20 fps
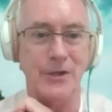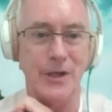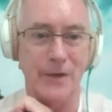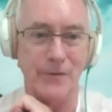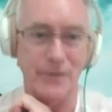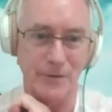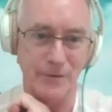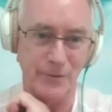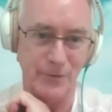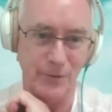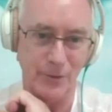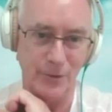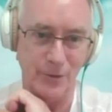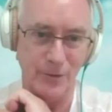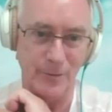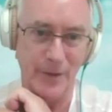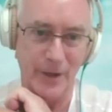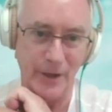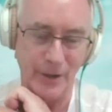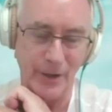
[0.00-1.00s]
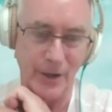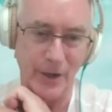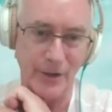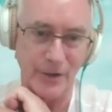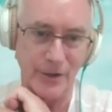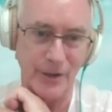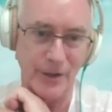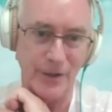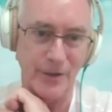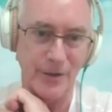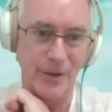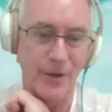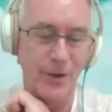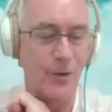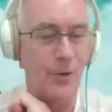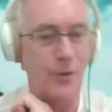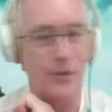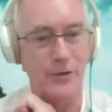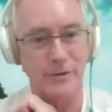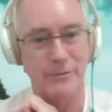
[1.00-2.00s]
have to fall by 90,
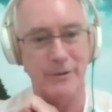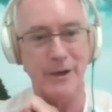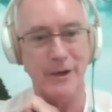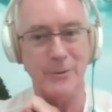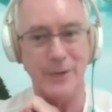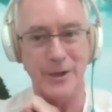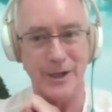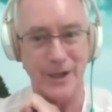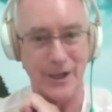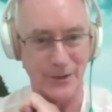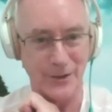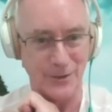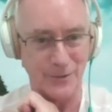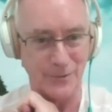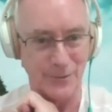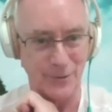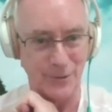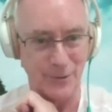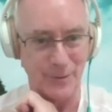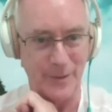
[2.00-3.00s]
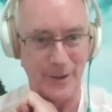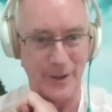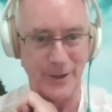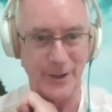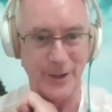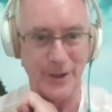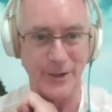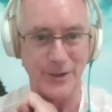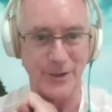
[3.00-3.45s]
or their equity has to fall by 90.